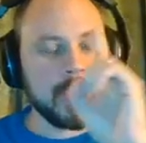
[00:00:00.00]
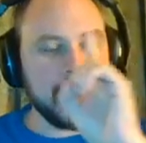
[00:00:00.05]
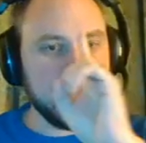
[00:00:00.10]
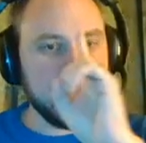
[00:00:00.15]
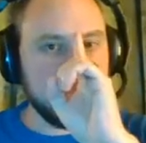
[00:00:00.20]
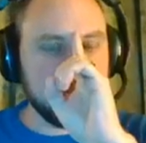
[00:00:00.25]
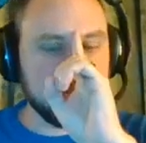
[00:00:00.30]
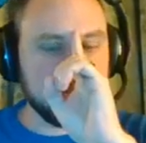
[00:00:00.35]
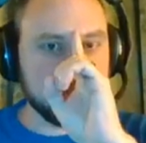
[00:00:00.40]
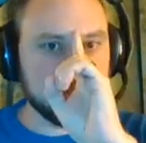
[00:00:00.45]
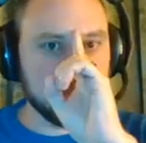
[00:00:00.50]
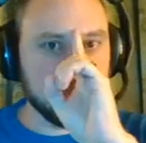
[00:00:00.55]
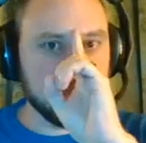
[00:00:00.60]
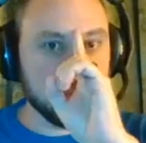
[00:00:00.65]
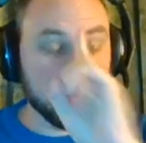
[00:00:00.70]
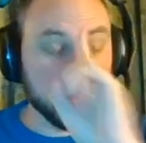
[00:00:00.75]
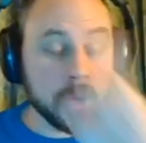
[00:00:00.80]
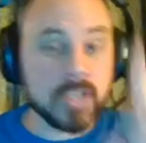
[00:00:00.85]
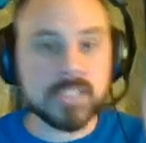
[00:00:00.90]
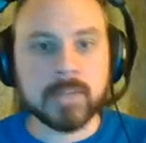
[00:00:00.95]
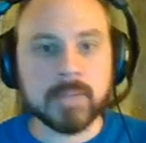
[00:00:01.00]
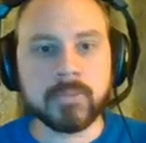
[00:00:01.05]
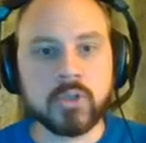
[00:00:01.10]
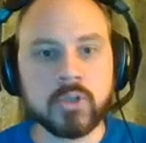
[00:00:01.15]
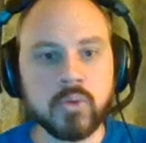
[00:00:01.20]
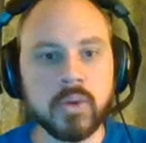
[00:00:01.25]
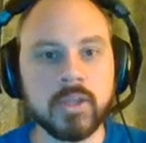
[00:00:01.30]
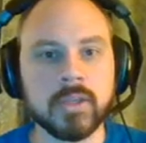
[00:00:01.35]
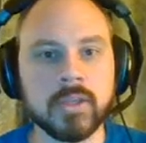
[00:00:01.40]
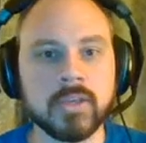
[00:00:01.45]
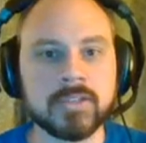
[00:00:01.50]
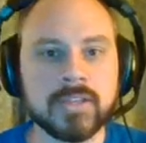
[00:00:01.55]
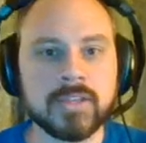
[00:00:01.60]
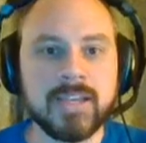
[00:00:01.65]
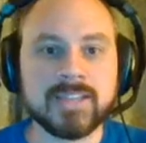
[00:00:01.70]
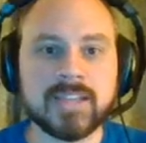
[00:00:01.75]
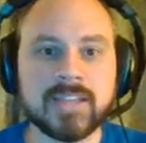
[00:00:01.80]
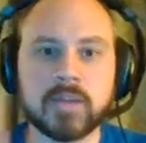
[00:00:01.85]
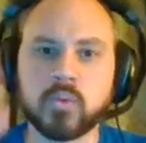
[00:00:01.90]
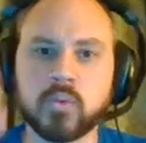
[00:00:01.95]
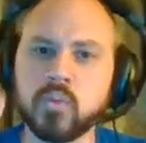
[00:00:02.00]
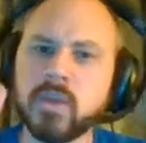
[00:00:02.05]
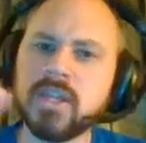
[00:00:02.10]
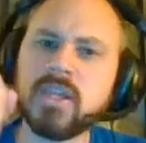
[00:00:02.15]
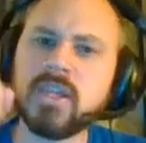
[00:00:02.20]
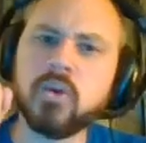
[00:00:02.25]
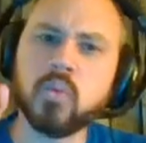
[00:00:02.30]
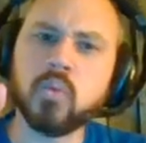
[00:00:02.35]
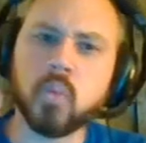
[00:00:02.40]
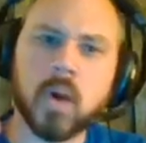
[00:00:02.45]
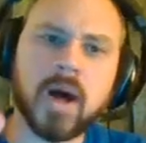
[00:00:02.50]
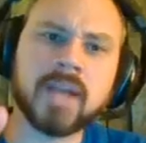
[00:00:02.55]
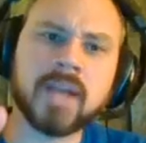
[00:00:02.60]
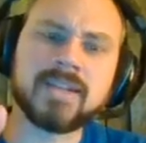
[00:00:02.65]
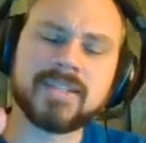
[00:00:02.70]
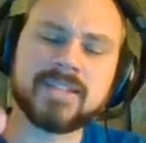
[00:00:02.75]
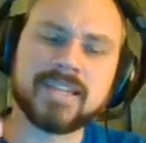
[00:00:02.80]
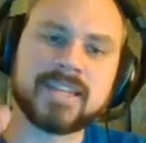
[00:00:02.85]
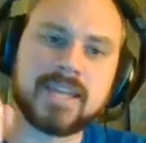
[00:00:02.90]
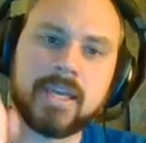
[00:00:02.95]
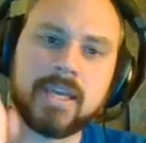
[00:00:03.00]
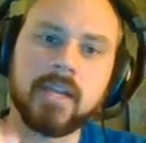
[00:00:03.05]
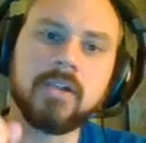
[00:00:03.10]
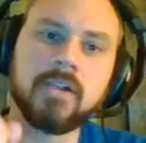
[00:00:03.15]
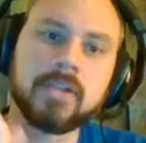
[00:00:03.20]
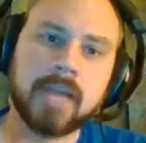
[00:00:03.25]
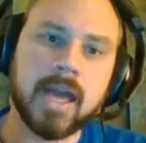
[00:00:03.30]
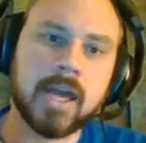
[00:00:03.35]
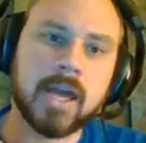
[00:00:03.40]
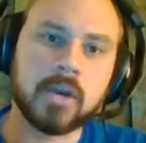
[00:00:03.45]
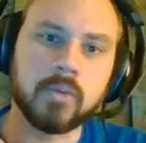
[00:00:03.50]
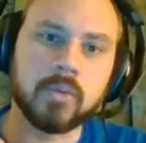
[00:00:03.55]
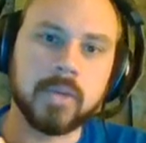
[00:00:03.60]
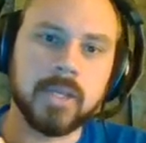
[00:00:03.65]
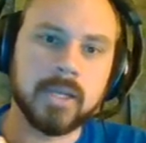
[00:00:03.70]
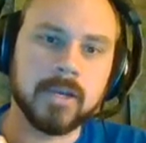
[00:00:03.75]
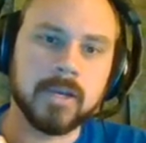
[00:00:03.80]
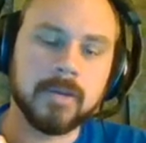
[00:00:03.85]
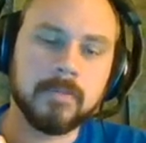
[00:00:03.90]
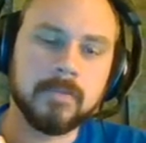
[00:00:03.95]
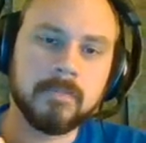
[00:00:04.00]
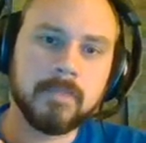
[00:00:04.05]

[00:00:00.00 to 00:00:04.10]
And the reason I'm doing this is I really want to kill Katarina.